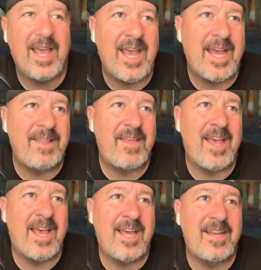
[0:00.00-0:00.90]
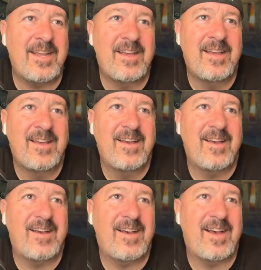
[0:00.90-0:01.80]
And then
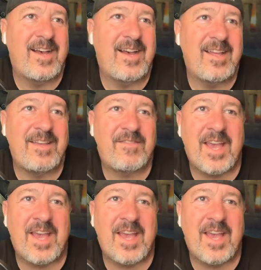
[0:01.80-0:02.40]
they've